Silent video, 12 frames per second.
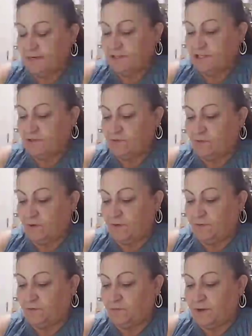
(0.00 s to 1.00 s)
She took
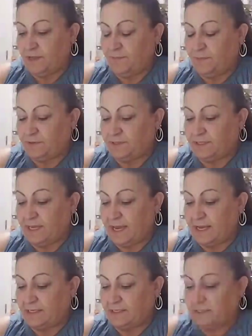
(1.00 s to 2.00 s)
off
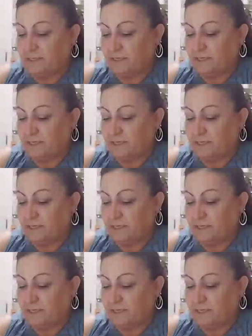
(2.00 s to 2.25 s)
20%,